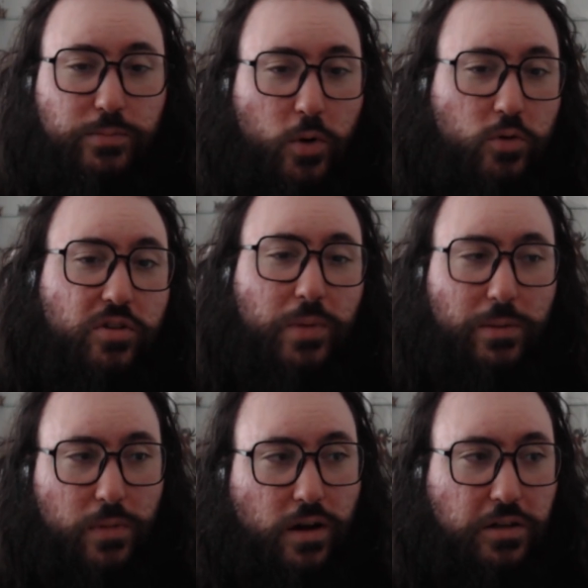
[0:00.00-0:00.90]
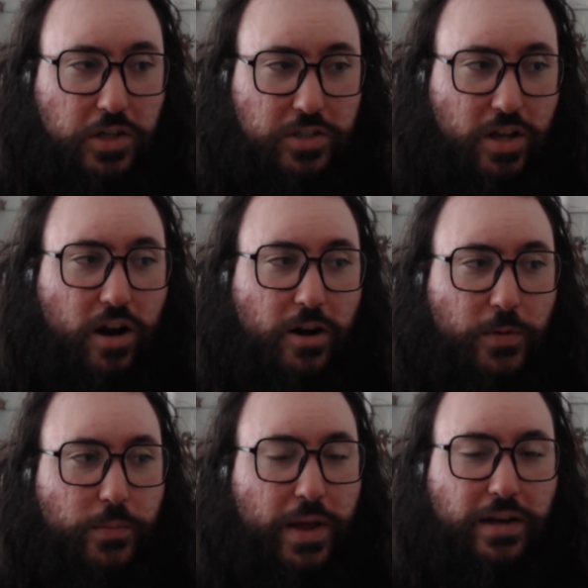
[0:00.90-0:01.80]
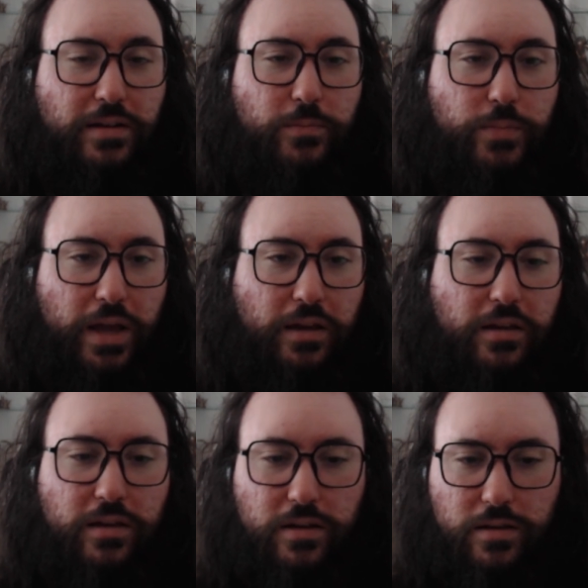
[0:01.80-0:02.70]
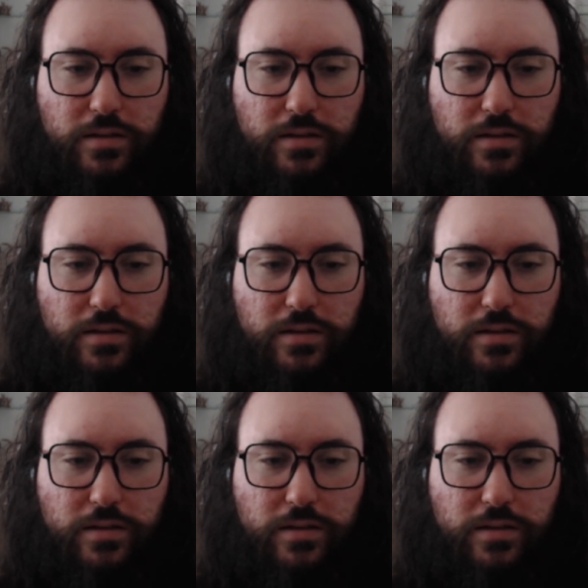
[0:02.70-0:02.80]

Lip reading: both of my monitors are BENQ.